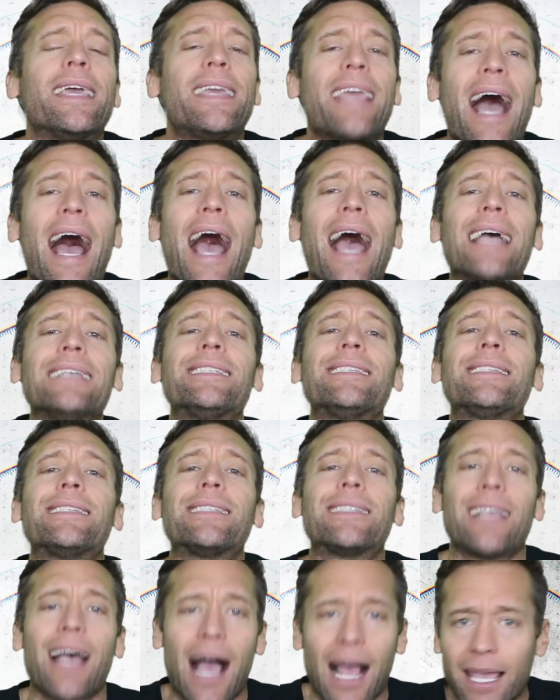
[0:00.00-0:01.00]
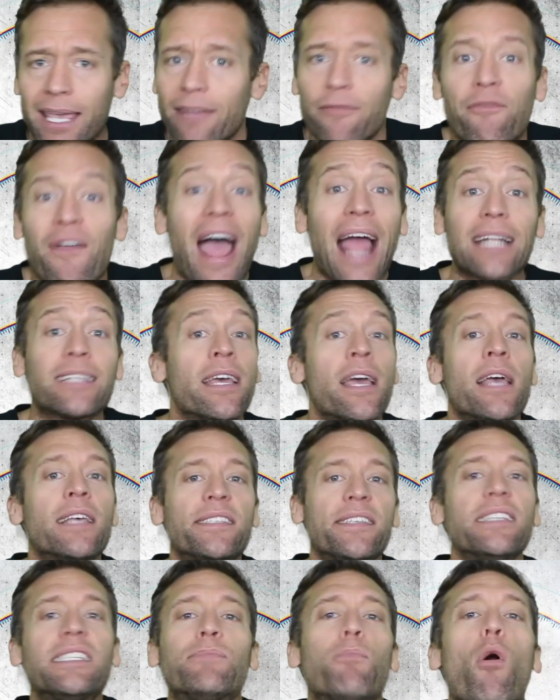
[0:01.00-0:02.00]
You guys suck. In fact,
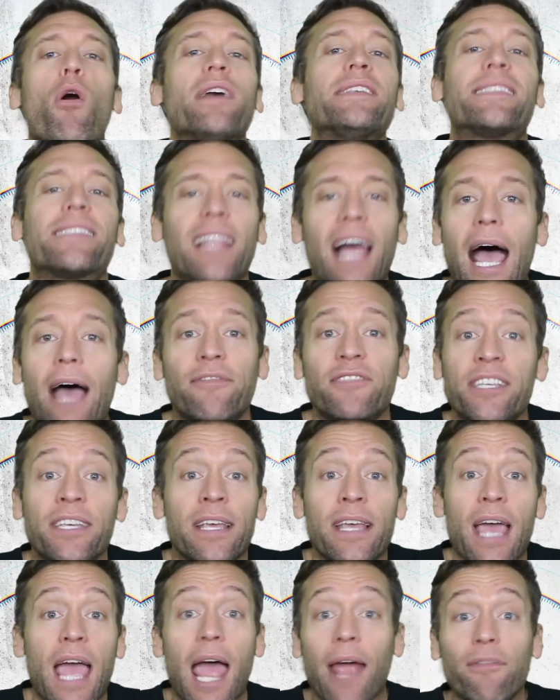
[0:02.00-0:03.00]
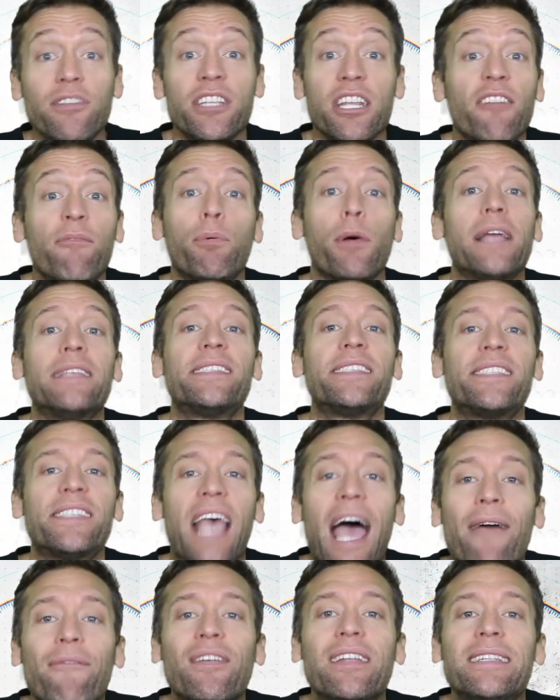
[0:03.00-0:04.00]
since Moyes left, Everton have played
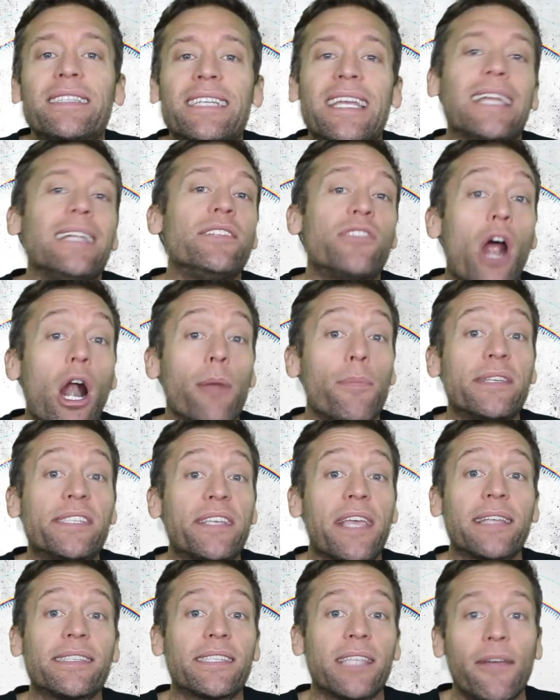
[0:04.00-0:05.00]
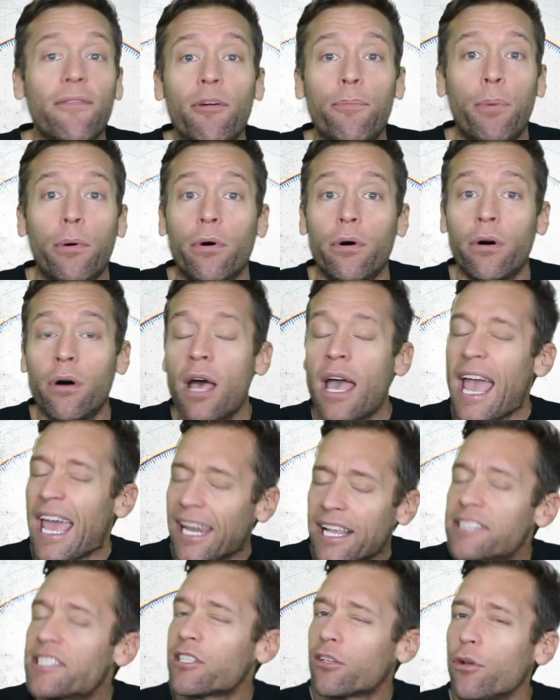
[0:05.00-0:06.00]
17 derbies against Liverpool,
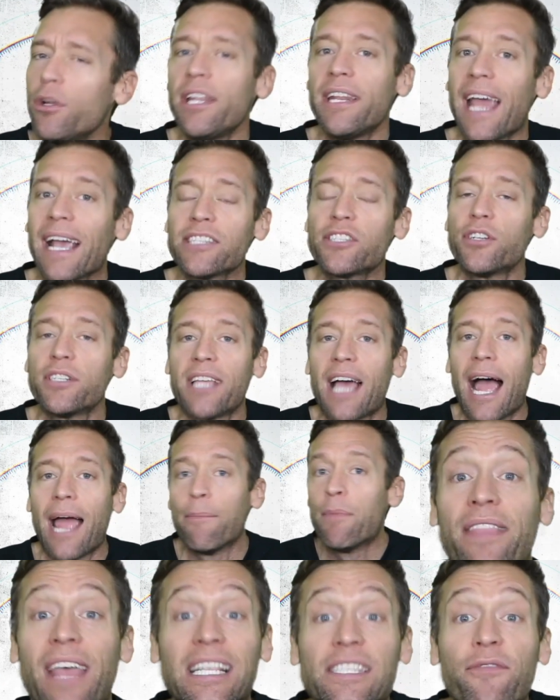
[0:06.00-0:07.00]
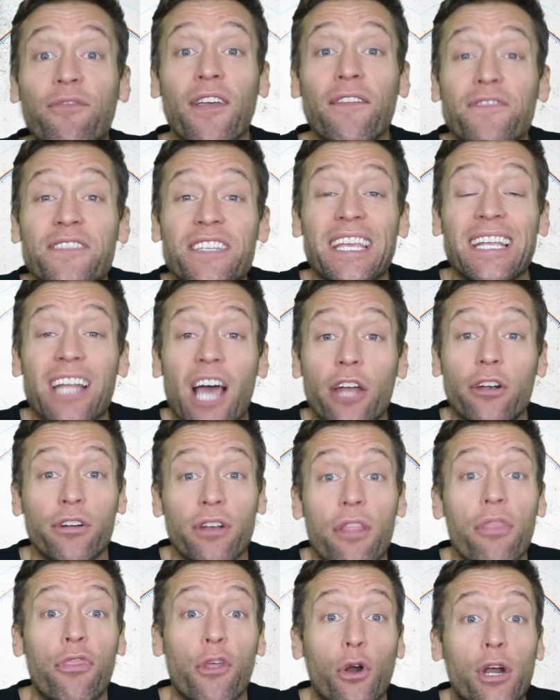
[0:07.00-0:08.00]
and excluding extra time, that's
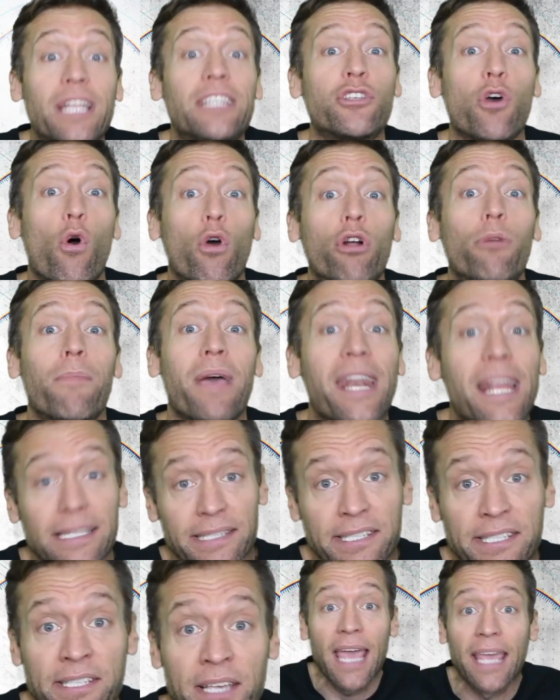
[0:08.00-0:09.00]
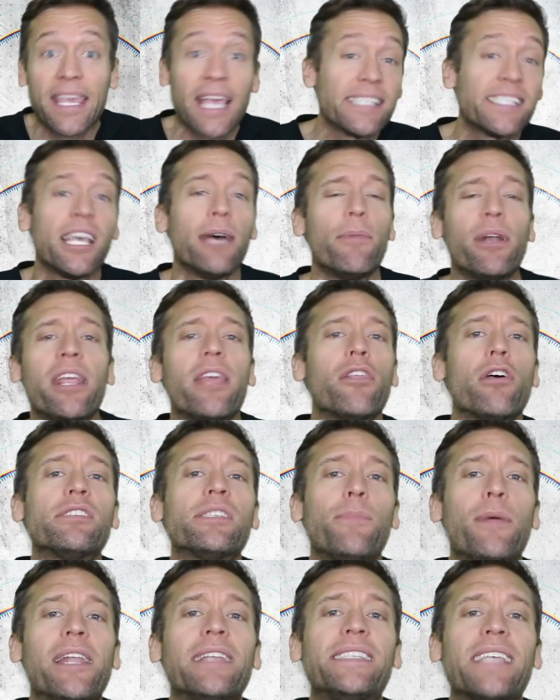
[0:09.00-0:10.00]
1,530 total minutes. And guess how many of
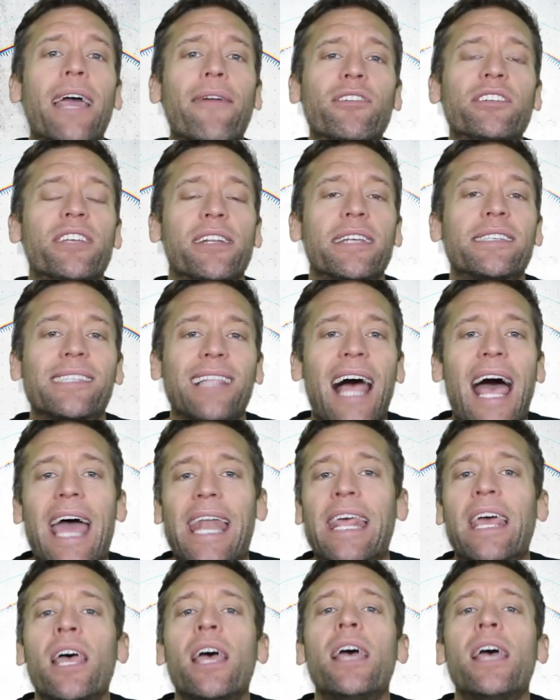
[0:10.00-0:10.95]
those minutes Everton has led?